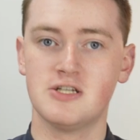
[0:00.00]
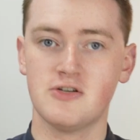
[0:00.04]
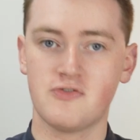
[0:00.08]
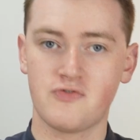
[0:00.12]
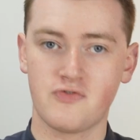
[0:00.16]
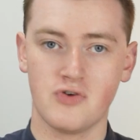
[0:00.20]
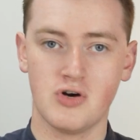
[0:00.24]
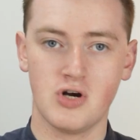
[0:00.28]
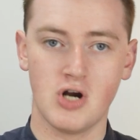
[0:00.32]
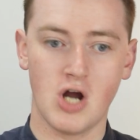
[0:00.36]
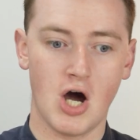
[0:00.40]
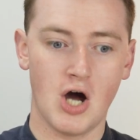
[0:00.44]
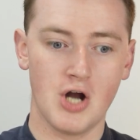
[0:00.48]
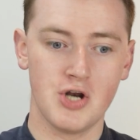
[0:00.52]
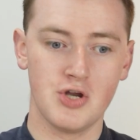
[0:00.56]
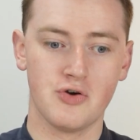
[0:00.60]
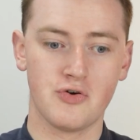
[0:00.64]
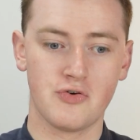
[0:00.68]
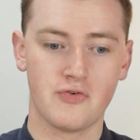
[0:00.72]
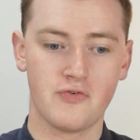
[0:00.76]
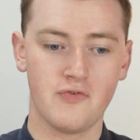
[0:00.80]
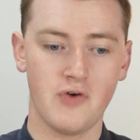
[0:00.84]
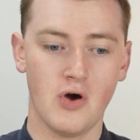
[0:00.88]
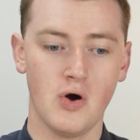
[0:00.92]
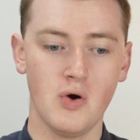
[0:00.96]
different on
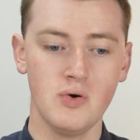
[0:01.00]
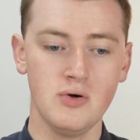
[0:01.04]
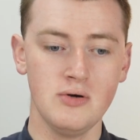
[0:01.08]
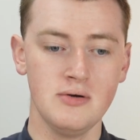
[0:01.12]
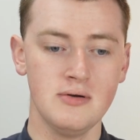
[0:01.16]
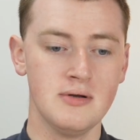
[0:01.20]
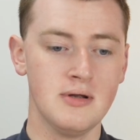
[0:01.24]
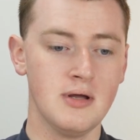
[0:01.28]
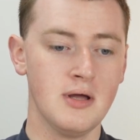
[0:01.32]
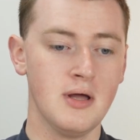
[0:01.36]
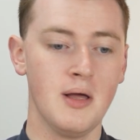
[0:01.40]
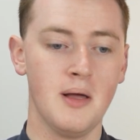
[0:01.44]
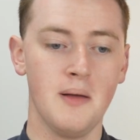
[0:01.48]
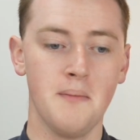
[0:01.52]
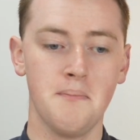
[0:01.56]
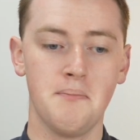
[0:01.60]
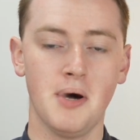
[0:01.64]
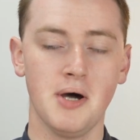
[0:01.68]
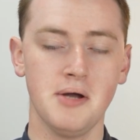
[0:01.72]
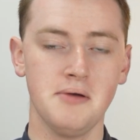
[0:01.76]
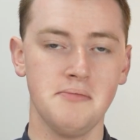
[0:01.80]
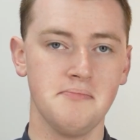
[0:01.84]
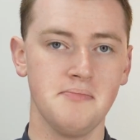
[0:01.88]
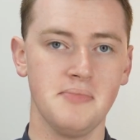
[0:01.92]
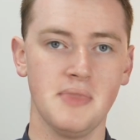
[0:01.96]
your phone,
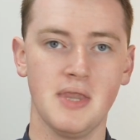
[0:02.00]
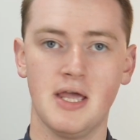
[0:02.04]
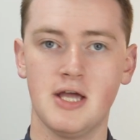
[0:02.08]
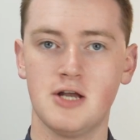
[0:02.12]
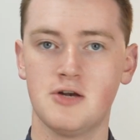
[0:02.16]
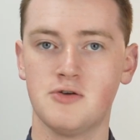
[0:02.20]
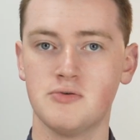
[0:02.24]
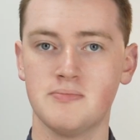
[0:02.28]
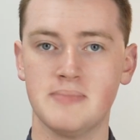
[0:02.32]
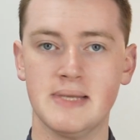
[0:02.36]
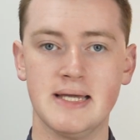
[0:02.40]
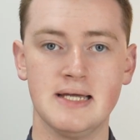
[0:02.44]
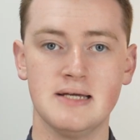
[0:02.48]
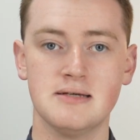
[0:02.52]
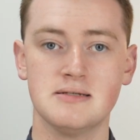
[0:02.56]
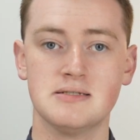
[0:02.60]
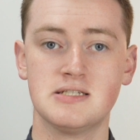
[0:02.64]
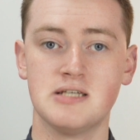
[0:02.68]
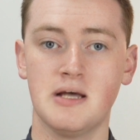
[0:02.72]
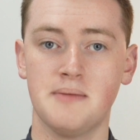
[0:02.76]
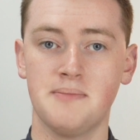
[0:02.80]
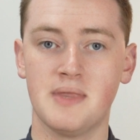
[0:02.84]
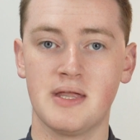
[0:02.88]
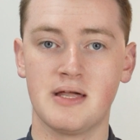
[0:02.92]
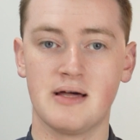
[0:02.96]
but it will be
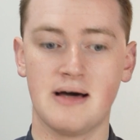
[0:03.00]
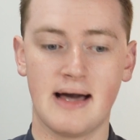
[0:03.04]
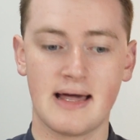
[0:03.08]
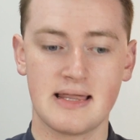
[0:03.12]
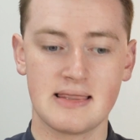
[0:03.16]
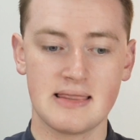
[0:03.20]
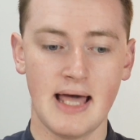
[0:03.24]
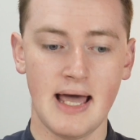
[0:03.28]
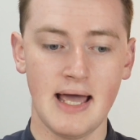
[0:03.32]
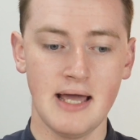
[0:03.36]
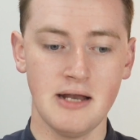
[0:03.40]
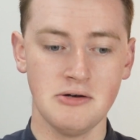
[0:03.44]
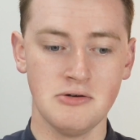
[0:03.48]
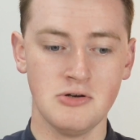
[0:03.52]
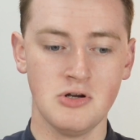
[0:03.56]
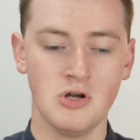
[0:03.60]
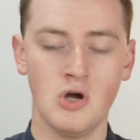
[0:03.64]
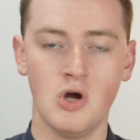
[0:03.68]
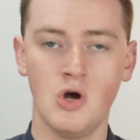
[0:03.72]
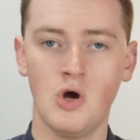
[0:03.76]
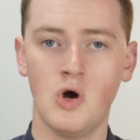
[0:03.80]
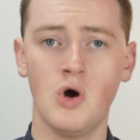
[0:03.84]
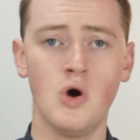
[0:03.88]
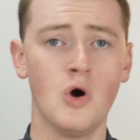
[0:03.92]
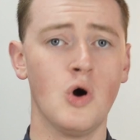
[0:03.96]
something like that.
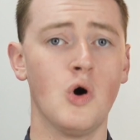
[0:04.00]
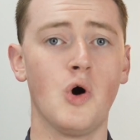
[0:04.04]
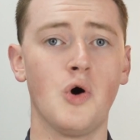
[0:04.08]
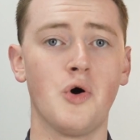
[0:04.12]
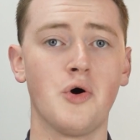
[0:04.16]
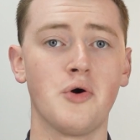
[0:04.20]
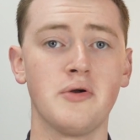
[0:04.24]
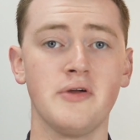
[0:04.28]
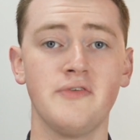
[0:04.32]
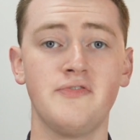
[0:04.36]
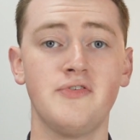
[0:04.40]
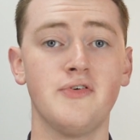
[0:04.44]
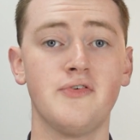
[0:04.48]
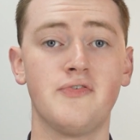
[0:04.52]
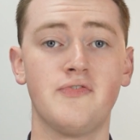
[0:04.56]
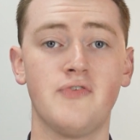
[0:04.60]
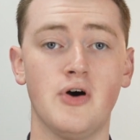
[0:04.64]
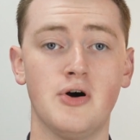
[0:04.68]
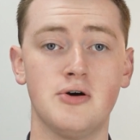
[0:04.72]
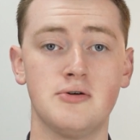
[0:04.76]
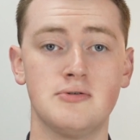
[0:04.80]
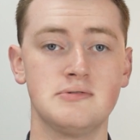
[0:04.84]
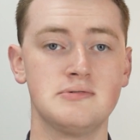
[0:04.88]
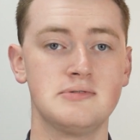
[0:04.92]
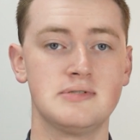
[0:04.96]
Or if your
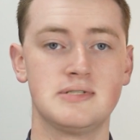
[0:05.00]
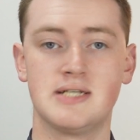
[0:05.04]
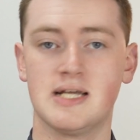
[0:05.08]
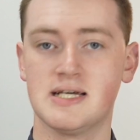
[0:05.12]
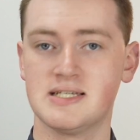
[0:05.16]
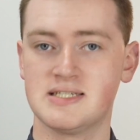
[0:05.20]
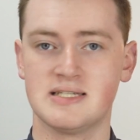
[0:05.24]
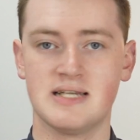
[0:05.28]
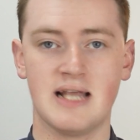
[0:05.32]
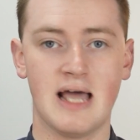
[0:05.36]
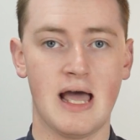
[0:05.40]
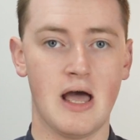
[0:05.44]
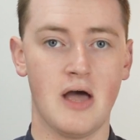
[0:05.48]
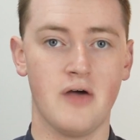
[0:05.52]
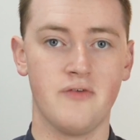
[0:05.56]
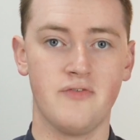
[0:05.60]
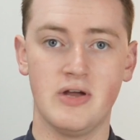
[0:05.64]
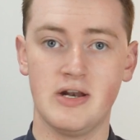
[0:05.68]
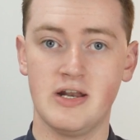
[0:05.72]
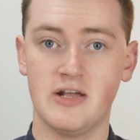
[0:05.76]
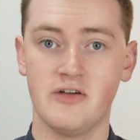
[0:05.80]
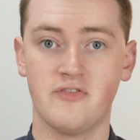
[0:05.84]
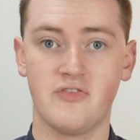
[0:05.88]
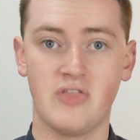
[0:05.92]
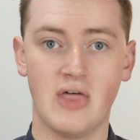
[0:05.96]
phone doesn't have
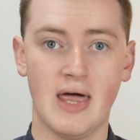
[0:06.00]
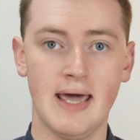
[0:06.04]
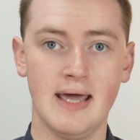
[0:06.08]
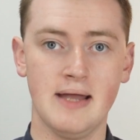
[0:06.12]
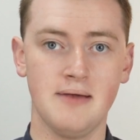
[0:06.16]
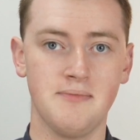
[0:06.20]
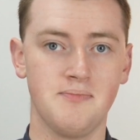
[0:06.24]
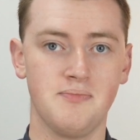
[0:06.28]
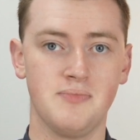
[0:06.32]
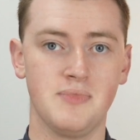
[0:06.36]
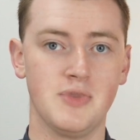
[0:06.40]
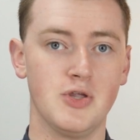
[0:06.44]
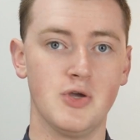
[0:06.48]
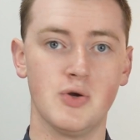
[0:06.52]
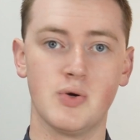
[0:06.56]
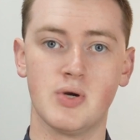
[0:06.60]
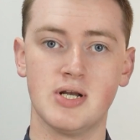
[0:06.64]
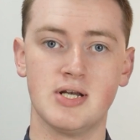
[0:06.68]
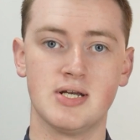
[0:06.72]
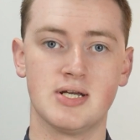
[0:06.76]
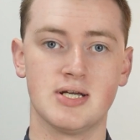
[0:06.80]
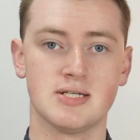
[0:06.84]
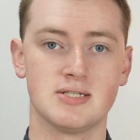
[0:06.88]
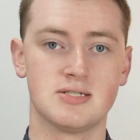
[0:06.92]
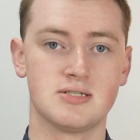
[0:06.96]
any of that, you
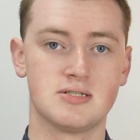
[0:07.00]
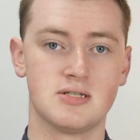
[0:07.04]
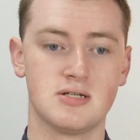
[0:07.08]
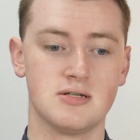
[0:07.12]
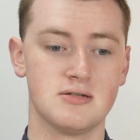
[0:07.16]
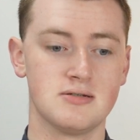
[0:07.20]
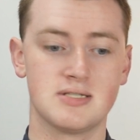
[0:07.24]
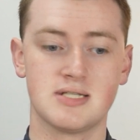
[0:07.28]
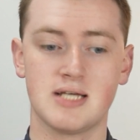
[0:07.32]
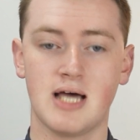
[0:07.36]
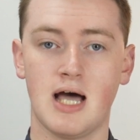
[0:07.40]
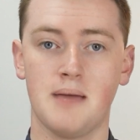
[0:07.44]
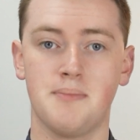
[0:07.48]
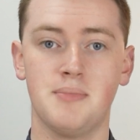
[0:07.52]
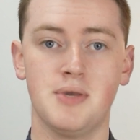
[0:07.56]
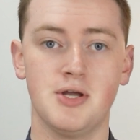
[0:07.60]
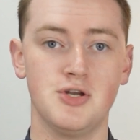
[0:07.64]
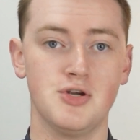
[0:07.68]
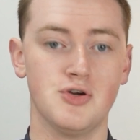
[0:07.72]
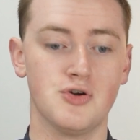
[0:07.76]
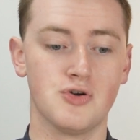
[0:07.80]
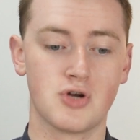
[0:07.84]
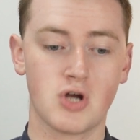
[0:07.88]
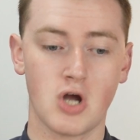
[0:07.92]
can just type in your